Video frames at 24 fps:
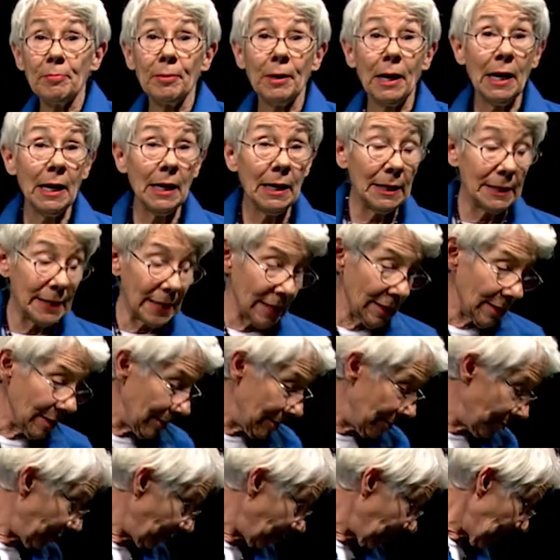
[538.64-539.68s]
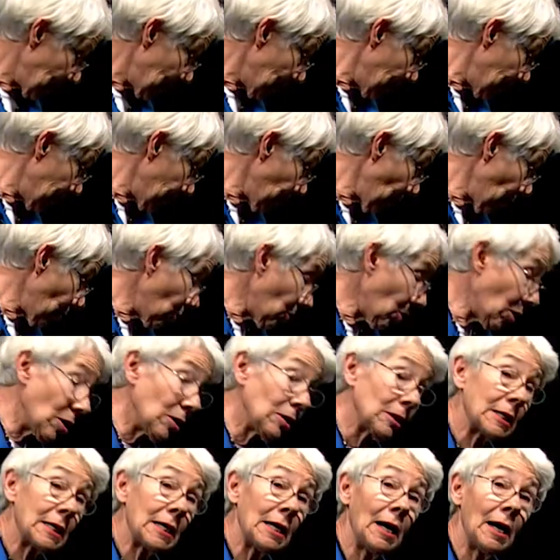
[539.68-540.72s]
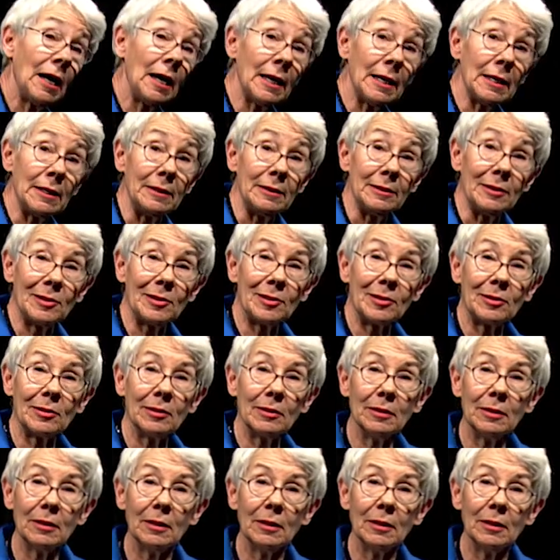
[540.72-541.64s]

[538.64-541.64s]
body, there are all kinds